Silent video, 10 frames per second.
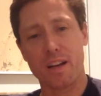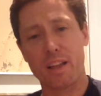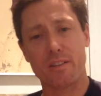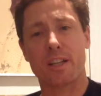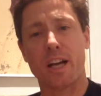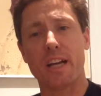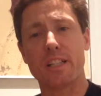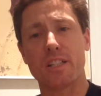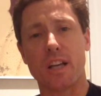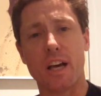another
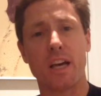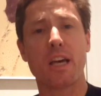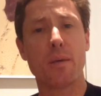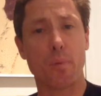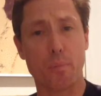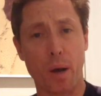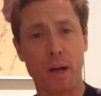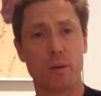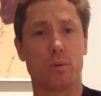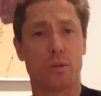occasion a heap of
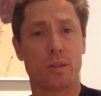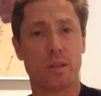buckles.